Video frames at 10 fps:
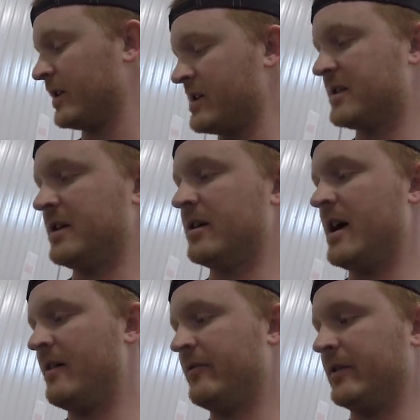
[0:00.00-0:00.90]
gonna start
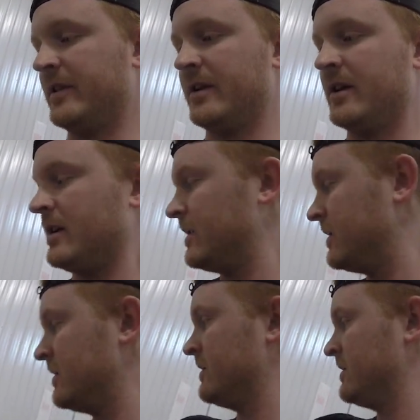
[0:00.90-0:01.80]
off with this
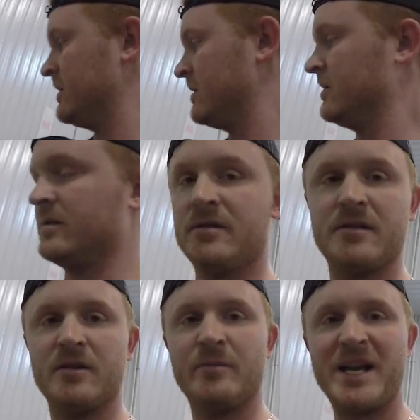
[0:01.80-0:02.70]

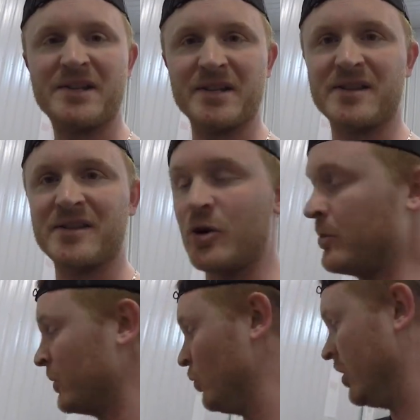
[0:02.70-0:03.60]
little basic
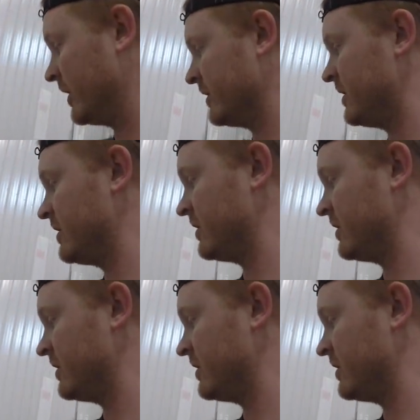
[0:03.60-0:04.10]
soap and water.